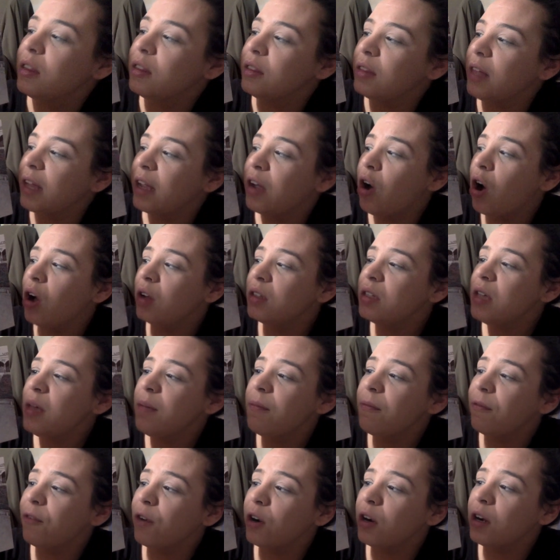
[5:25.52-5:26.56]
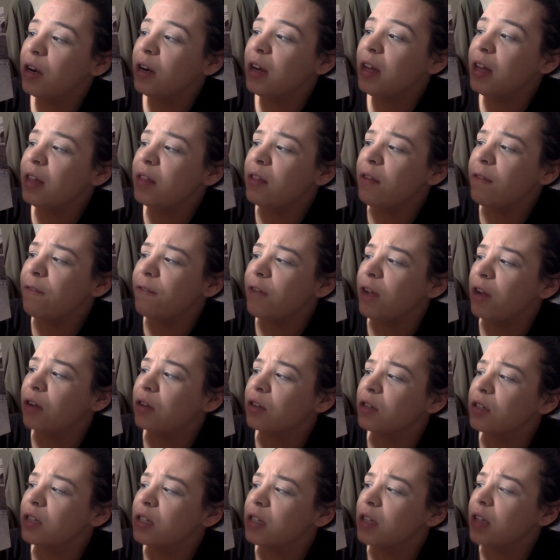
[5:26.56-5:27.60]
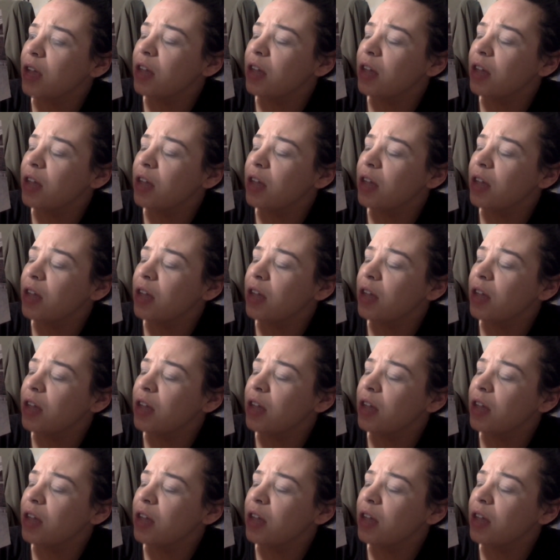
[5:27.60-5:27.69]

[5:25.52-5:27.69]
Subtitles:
They called him Ferdinand the Fierce,